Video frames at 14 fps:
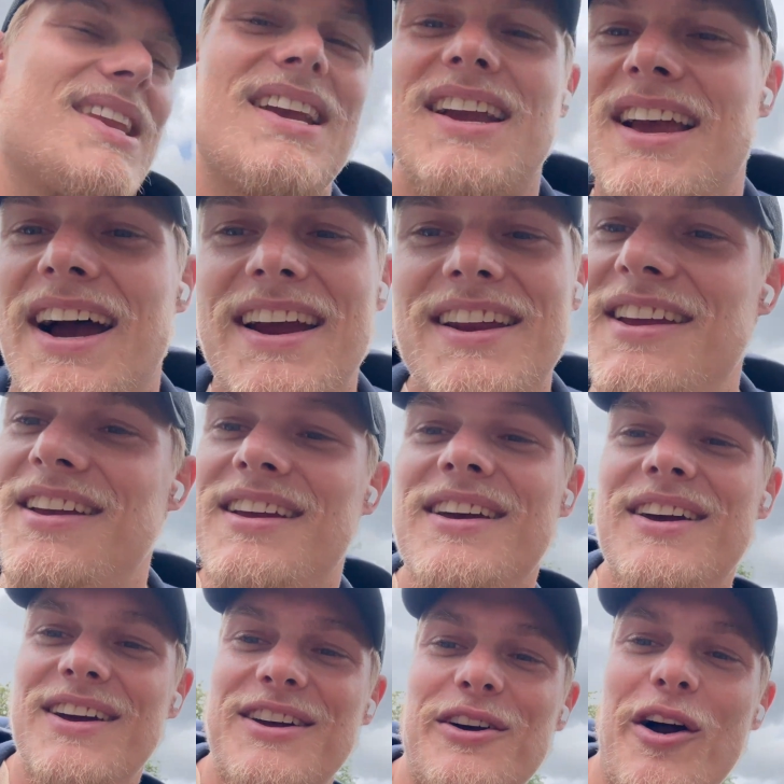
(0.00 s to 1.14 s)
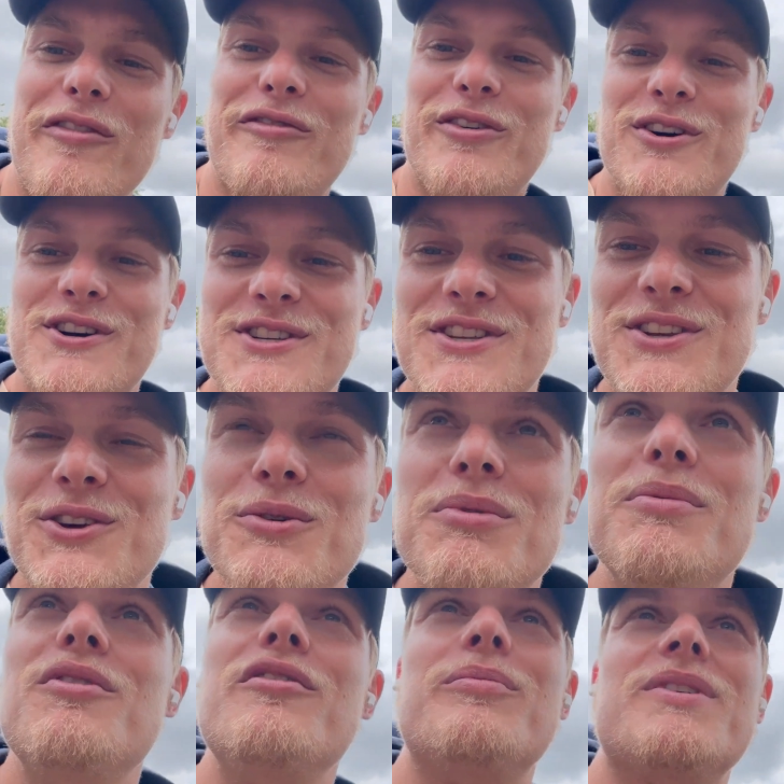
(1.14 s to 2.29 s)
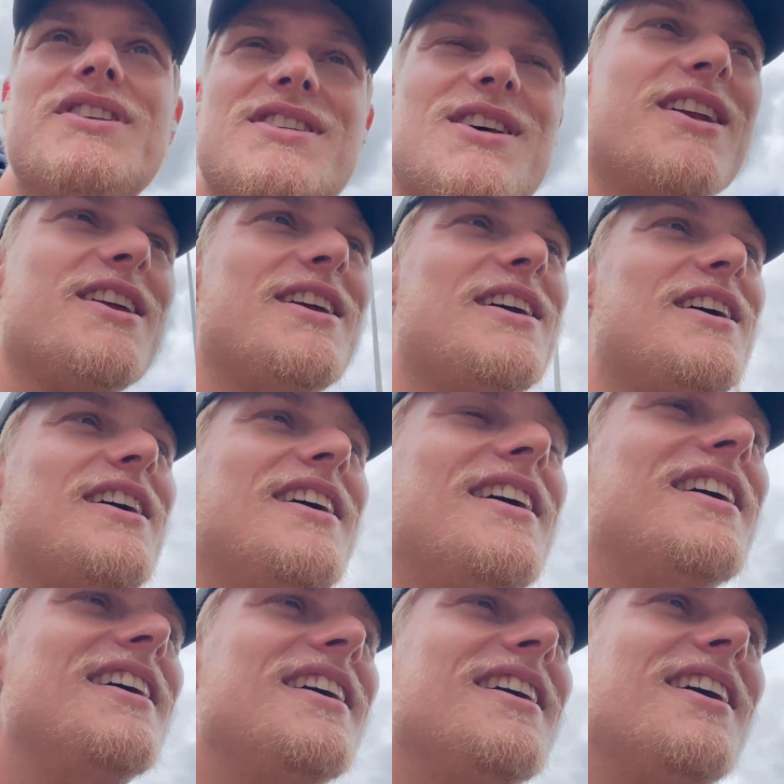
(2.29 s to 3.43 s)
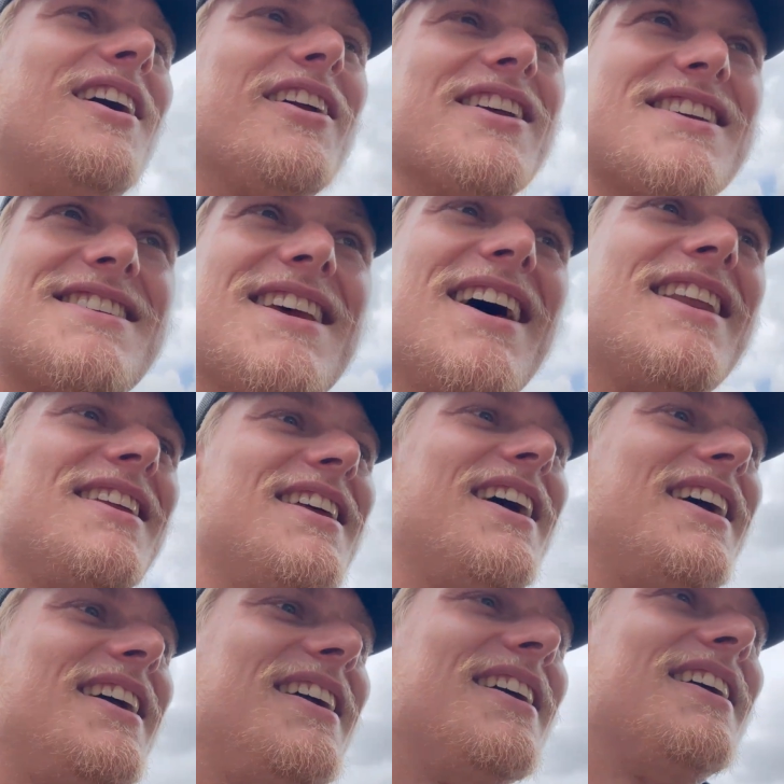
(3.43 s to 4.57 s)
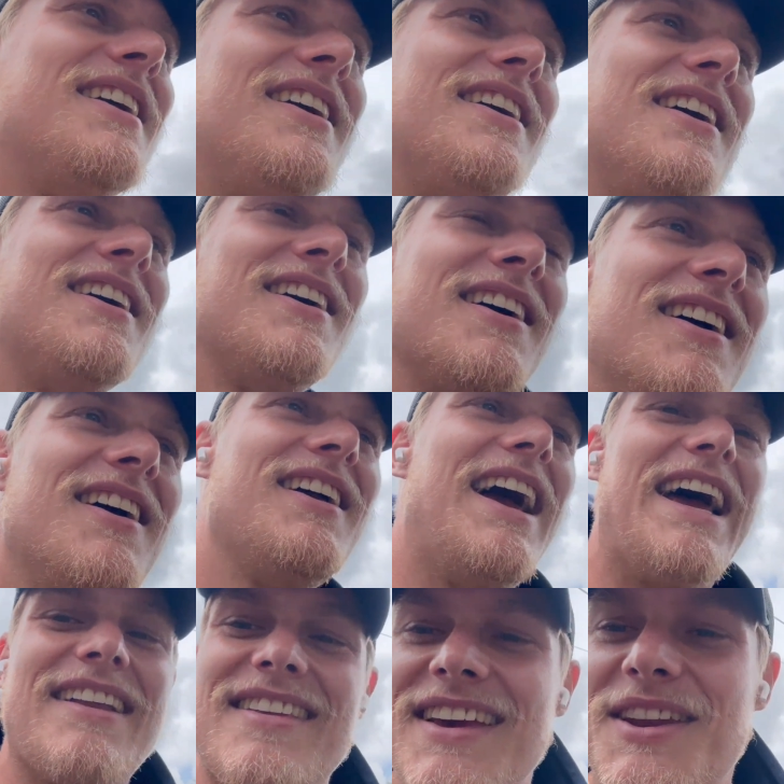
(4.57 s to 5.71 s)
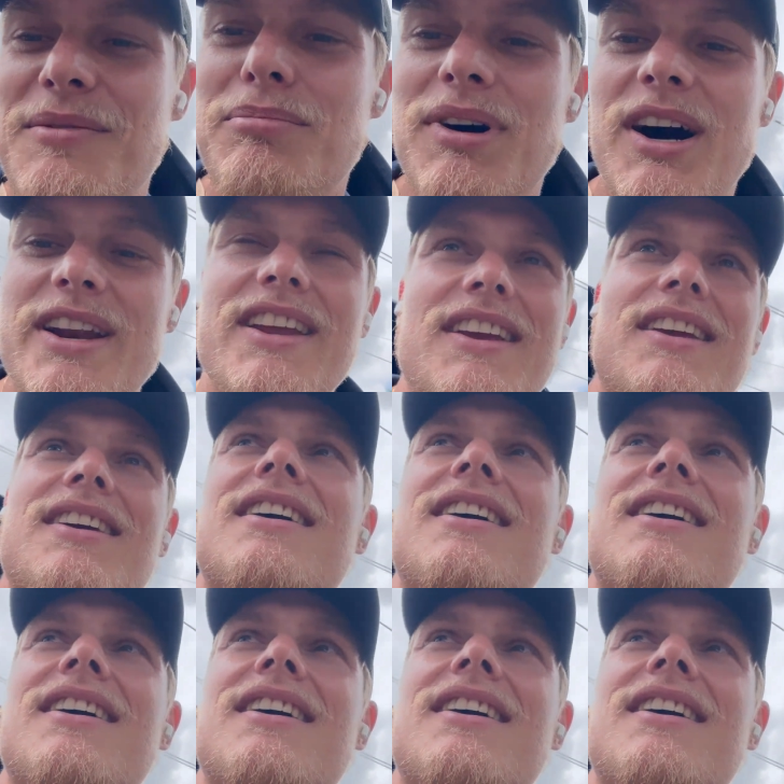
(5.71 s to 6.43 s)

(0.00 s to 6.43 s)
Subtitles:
guiding a first human movement study on a Saturday at Hiddenbody.